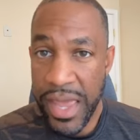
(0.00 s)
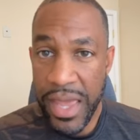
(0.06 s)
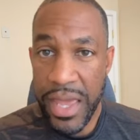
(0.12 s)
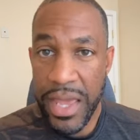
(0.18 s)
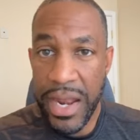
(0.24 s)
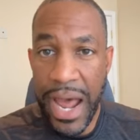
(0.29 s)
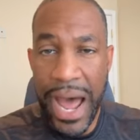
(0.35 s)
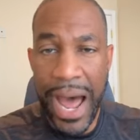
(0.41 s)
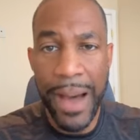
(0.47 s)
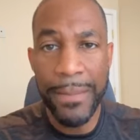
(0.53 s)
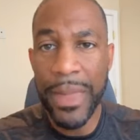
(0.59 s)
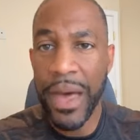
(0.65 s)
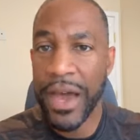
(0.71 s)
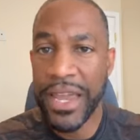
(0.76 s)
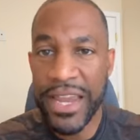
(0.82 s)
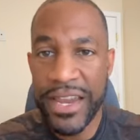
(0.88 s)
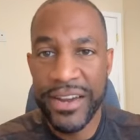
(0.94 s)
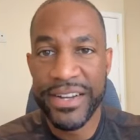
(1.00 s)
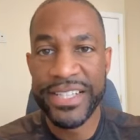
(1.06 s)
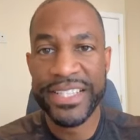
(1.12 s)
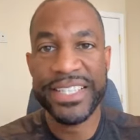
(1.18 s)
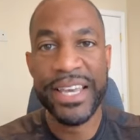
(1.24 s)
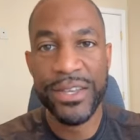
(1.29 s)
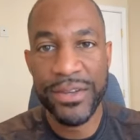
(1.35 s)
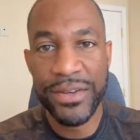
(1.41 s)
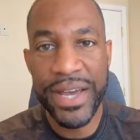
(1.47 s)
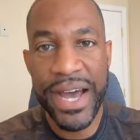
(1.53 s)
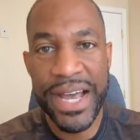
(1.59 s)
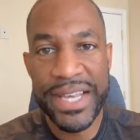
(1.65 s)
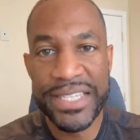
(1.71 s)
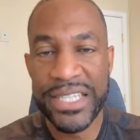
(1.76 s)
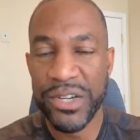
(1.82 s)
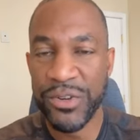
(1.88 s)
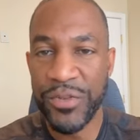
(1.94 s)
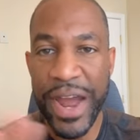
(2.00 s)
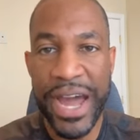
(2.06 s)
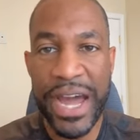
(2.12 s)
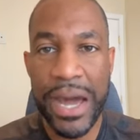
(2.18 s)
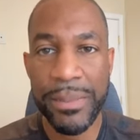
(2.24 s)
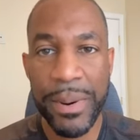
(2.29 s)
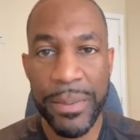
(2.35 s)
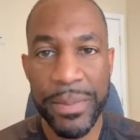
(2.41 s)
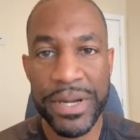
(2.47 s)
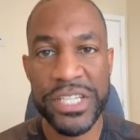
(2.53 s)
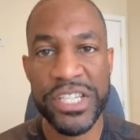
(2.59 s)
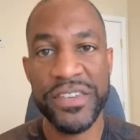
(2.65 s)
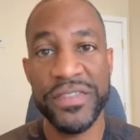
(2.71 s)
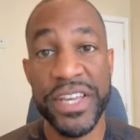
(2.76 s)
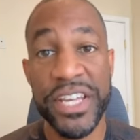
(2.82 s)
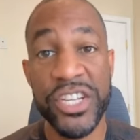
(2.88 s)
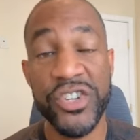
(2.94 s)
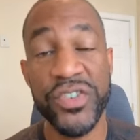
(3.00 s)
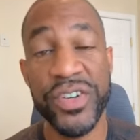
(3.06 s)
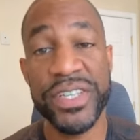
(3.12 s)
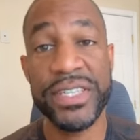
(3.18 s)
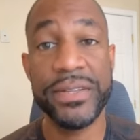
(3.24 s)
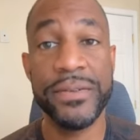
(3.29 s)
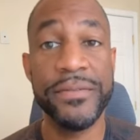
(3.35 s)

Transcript: And I'm not here to tell you guys to rack up a bunch of interest.